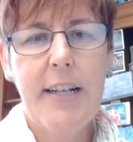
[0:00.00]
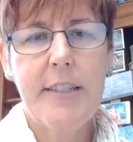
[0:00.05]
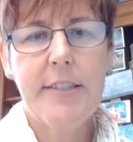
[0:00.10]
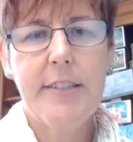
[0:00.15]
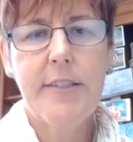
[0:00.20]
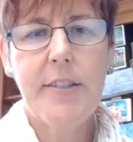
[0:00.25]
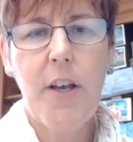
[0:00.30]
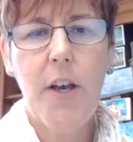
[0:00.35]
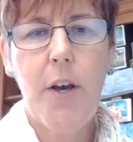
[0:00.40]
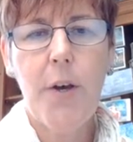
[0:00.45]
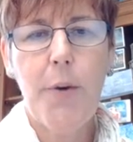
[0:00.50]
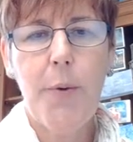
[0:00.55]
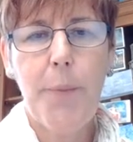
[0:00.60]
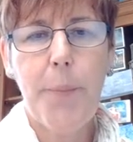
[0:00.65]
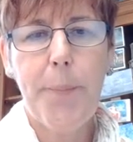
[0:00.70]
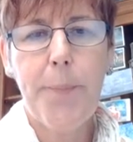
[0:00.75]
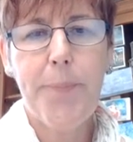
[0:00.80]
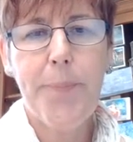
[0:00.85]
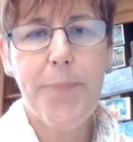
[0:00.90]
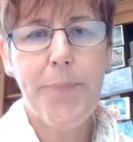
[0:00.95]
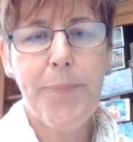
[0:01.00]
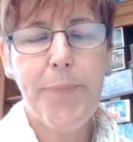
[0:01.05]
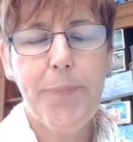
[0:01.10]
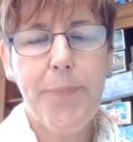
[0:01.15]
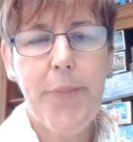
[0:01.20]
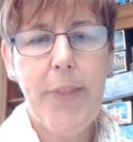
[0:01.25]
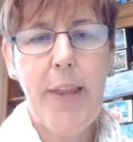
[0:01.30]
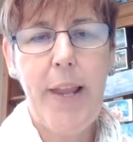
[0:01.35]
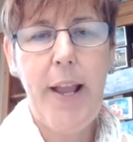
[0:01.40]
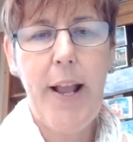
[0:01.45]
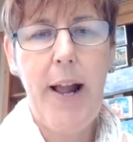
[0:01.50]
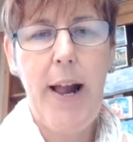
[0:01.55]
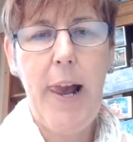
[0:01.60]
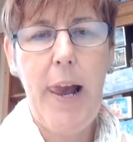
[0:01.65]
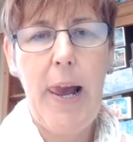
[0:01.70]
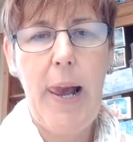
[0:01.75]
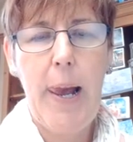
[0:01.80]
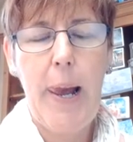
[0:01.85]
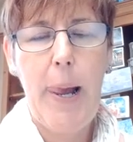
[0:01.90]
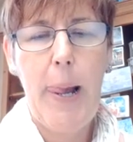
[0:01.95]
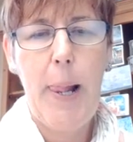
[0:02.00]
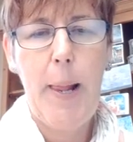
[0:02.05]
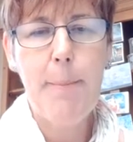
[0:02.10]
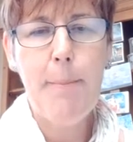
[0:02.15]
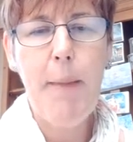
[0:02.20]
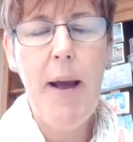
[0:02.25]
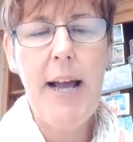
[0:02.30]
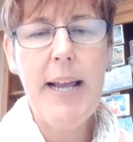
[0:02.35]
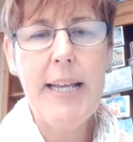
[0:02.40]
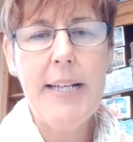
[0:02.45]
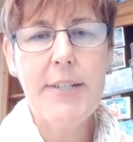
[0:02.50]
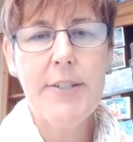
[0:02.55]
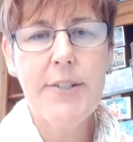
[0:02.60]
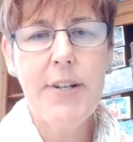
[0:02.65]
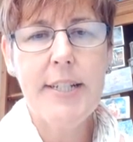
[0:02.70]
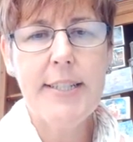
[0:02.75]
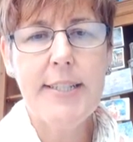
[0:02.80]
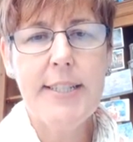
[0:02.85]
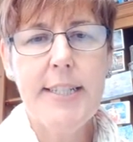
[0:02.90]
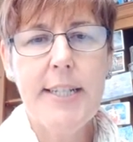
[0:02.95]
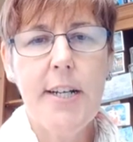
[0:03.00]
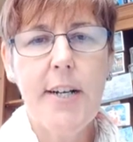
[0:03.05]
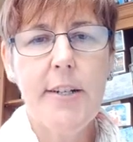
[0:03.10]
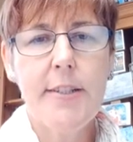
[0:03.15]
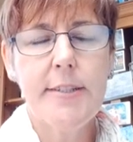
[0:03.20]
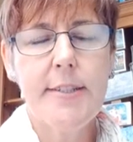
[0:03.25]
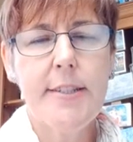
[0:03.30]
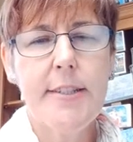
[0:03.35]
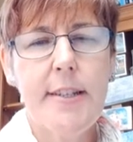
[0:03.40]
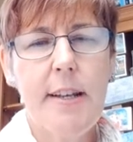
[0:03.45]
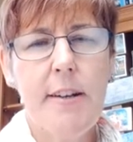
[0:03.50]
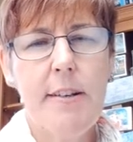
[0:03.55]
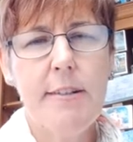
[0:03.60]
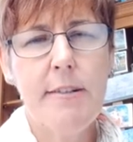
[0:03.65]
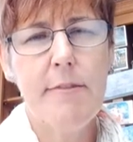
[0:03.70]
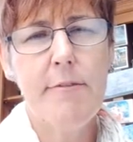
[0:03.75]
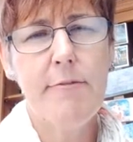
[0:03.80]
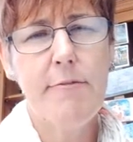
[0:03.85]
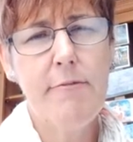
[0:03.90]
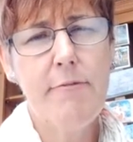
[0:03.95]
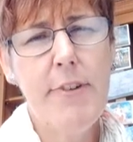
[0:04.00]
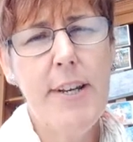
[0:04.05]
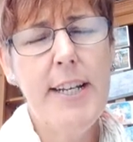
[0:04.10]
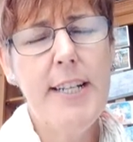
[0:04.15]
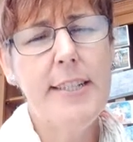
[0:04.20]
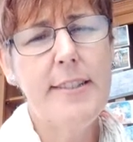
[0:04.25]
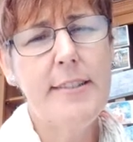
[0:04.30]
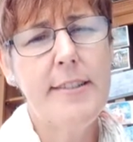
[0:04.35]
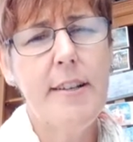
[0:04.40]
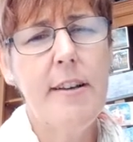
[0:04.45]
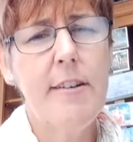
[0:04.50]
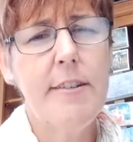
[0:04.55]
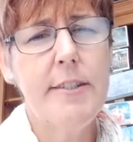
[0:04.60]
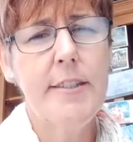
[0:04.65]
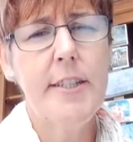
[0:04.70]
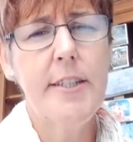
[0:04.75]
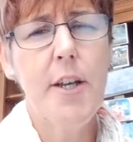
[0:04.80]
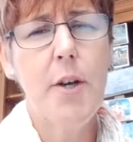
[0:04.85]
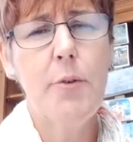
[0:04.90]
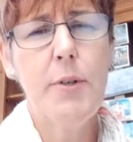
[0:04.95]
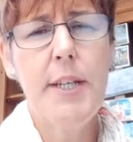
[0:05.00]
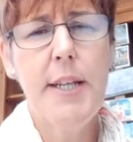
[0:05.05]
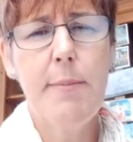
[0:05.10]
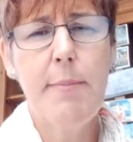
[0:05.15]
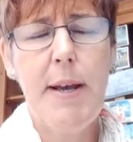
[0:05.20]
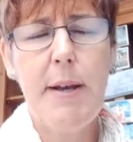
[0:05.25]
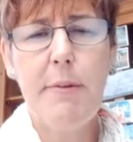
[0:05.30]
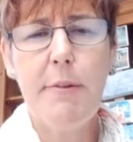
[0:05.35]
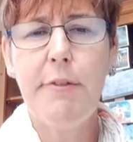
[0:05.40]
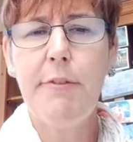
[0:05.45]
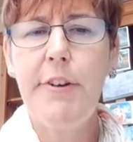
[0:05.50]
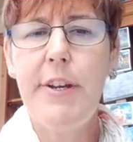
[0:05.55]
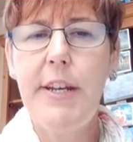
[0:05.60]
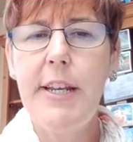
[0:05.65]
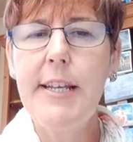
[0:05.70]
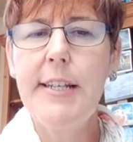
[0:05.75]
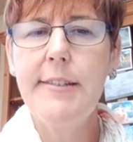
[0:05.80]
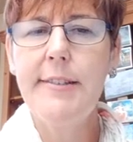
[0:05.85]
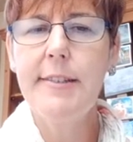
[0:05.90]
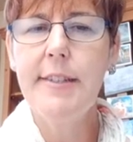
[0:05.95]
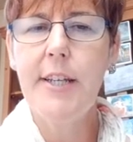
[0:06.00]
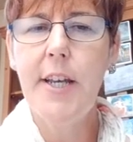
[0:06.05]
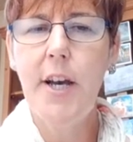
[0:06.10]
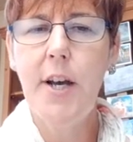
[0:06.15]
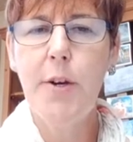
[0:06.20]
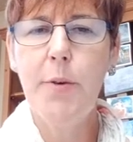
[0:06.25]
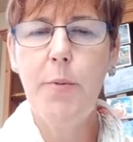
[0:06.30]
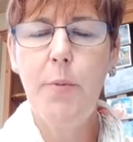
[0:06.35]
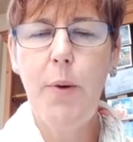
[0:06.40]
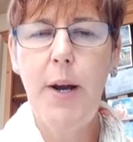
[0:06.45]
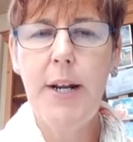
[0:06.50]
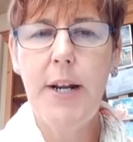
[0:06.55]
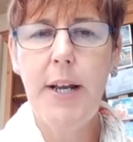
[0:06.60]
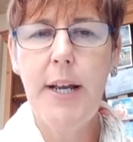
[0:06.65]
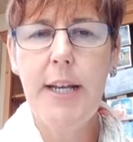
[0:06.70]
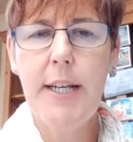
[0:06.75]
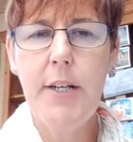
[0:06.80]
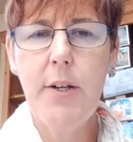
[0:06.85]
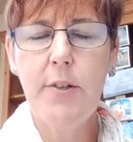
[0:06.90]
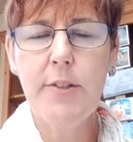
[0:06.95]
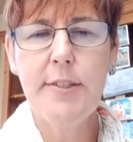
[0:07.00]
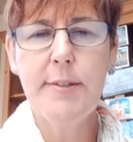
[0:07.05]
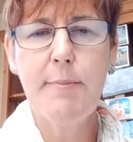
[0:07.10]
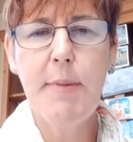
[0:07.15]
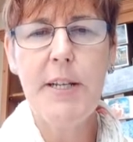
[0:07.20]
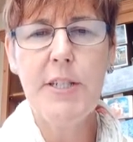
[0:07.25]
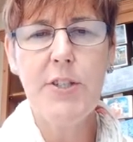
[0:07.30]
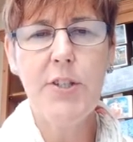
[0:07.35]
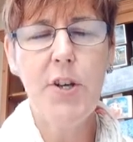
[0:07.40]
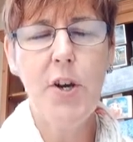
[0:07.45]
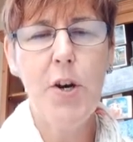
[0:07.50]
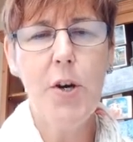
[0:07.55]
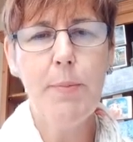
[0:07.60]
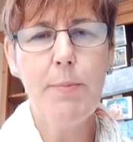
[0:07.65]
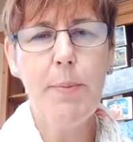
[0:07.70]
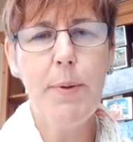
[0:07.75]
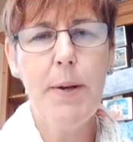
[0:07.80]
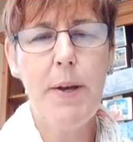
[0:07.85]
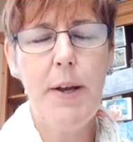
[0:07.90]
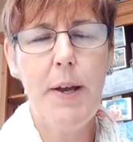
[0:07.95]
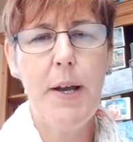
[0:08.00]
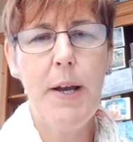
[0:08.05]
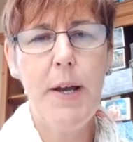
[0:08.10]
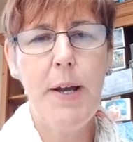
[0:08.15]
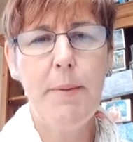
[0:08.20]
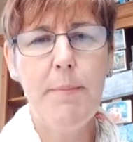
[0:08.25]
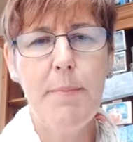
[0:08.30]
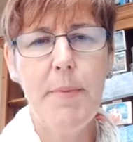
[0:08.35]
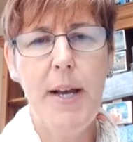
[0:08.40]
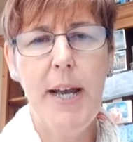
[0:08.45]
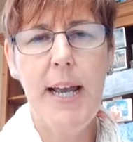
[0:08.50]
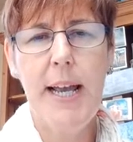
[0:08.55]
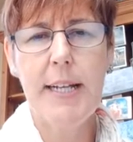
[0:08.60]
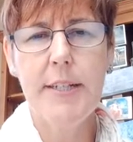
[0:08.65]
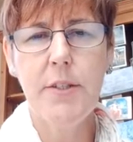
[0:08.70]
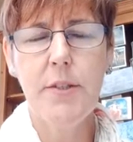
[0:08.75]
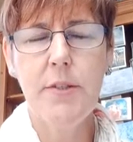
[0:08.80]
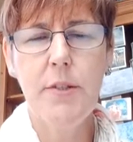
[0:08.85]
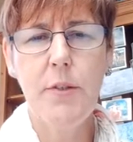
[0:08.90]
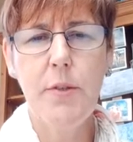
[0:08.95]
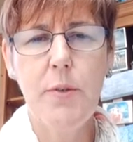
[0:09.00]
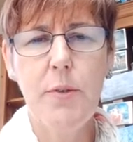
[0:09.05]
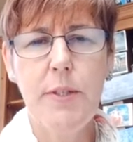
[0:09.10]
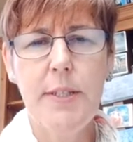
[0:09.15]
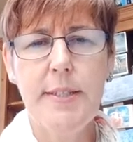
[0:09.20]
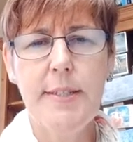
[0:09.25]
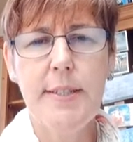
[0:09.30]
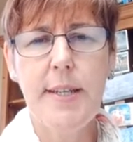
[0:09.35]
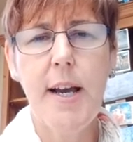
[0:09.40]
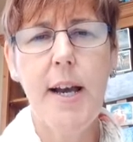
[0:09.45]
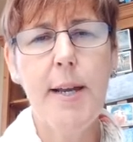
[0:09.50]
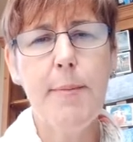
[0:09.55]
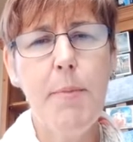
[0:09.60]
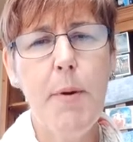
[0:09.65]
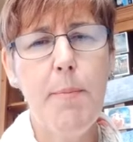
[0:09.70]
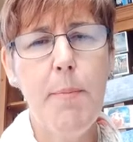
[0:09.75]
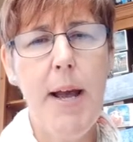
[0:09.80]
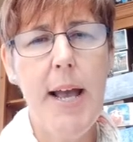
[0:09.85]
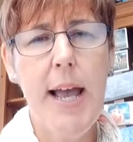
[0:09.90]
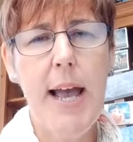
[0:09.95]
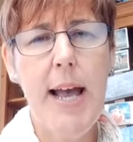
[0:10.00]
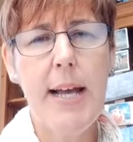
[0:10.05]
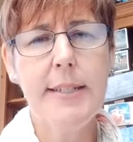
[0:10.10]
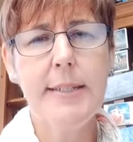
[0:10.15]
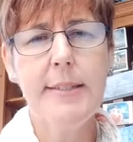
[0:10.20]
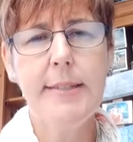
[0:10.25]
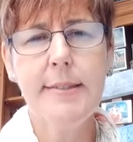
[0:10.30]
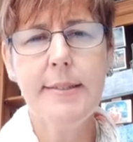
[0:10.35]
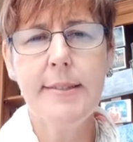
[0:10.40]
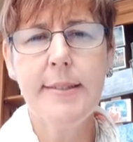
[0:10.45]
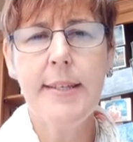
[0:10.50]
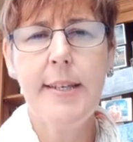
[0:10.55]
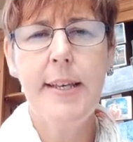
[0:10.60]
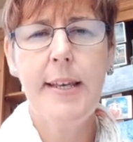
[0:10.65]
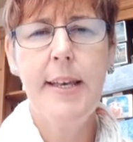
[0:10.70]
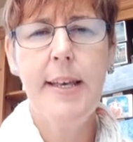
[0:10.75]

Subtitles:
So my interest in art really started only about 3 years ago when I lost my job. I had all this time on my hands